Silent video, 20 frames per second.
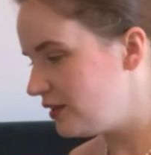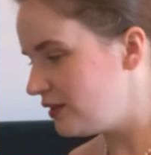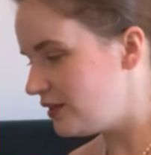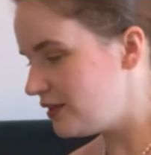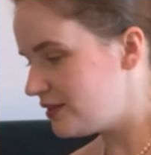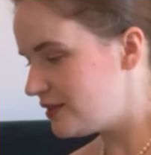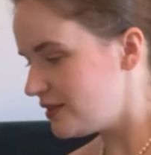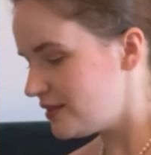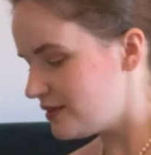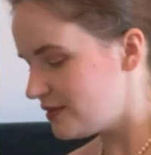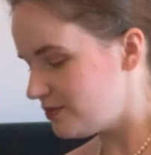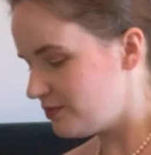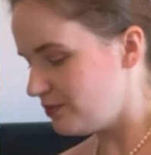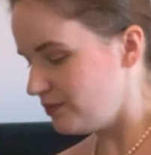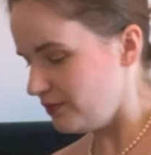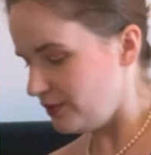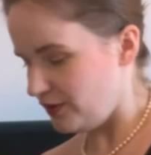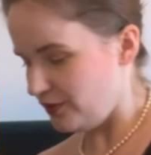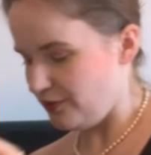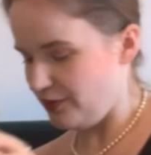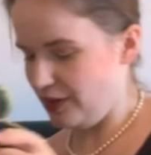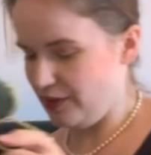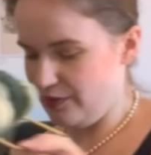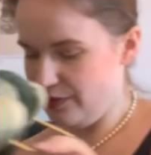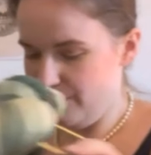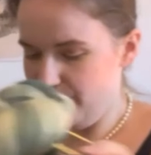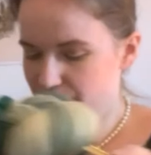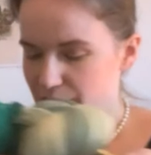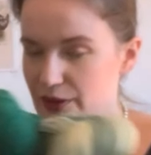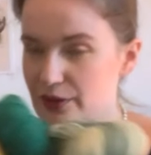This is the
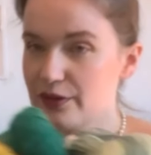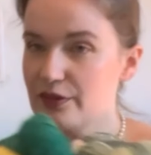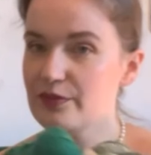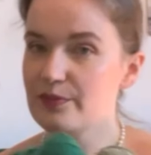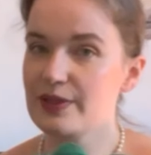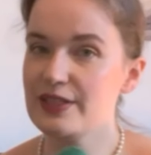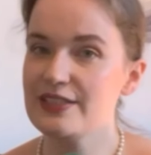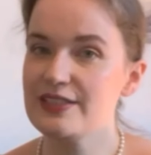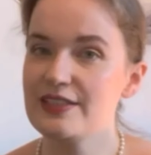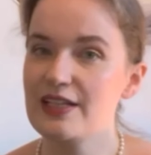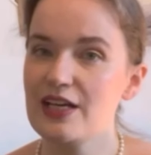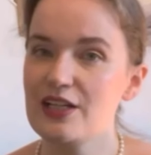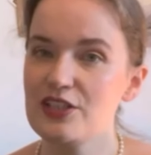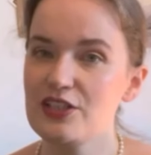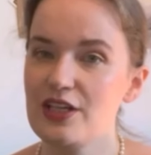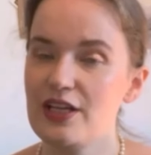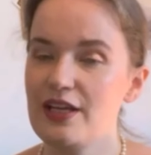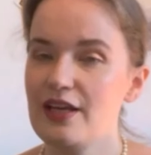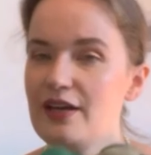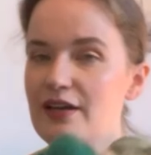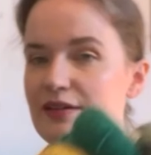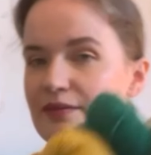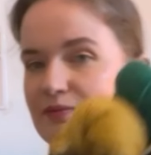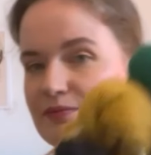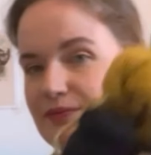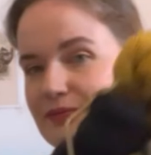favorite part of my stash here.